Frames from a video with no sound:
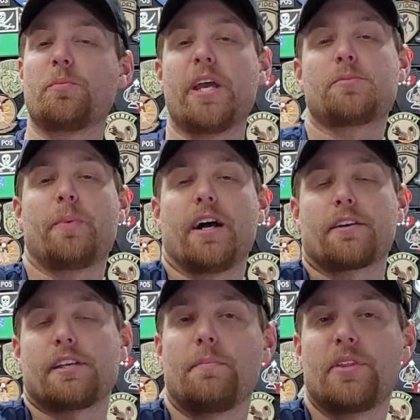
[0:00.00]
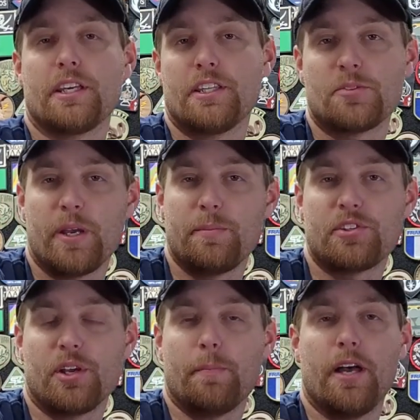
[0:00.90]
base box. I'm thinking this might be
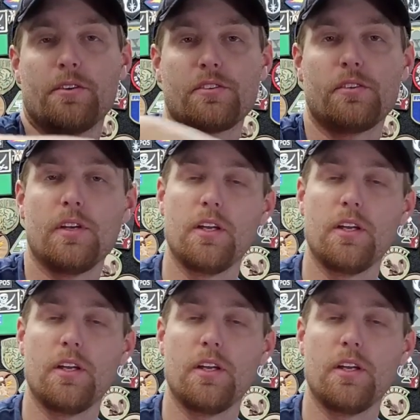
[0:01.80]
something else.